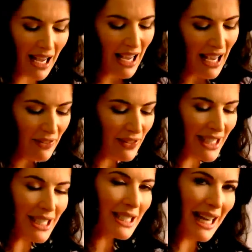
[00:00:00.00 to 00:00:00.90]
I have let
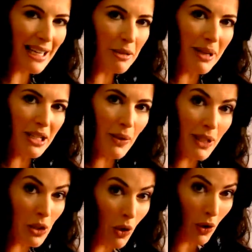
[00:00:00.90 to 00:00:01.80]
it stand a bit so
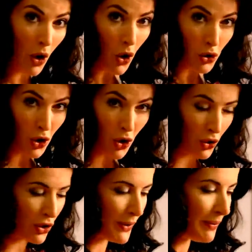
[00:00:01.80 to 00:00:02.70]
it's not
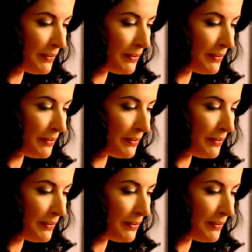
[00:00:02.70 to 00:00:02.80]
hot.